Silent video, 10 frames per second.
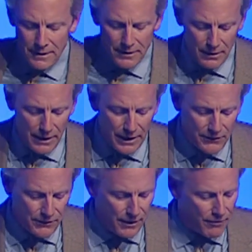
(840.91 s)
the
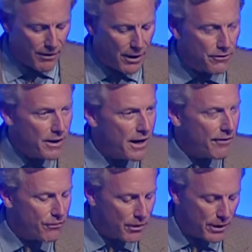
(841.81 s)
legacy of
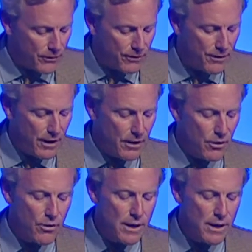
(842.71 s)
184 years of DU.